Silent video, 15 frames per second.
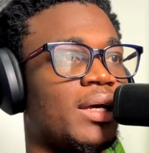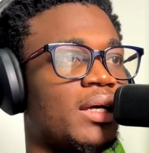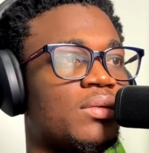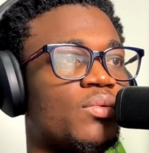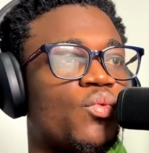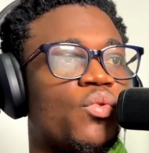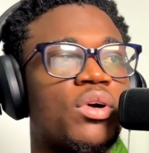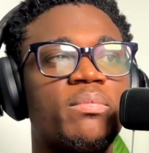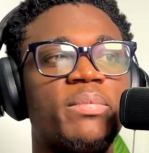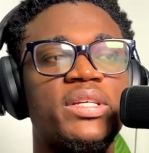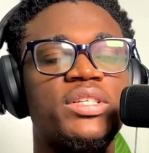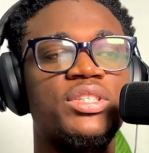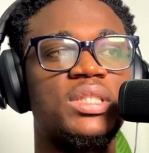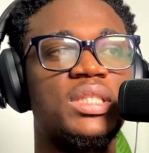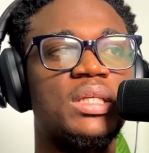And
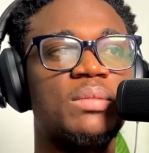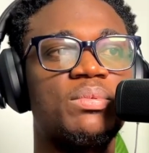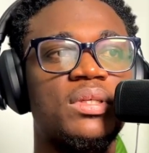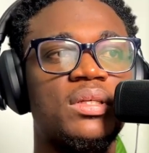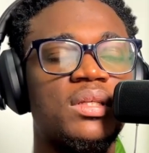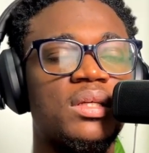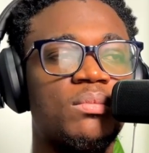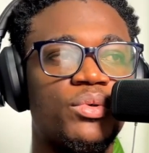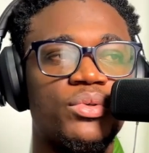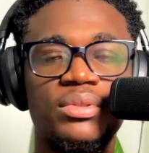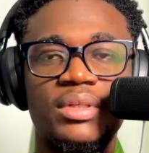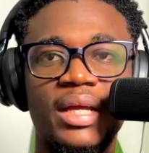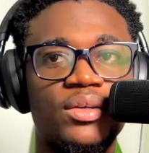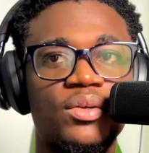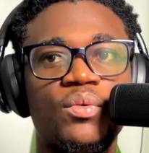workbench tips
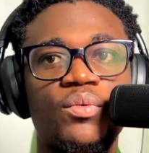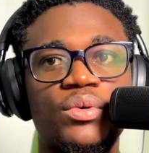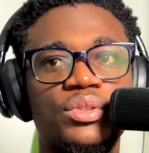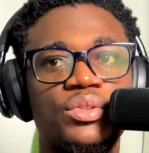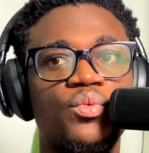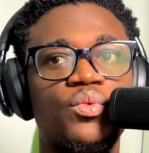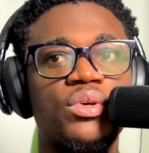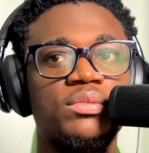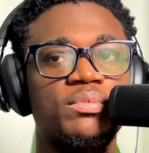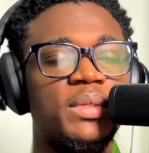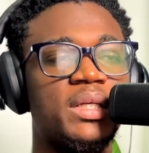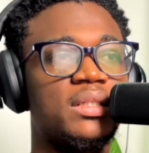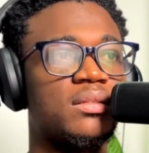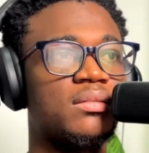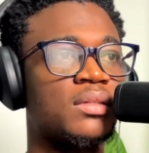enabled. I don't want
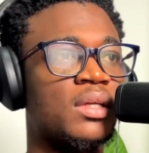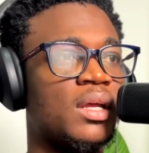to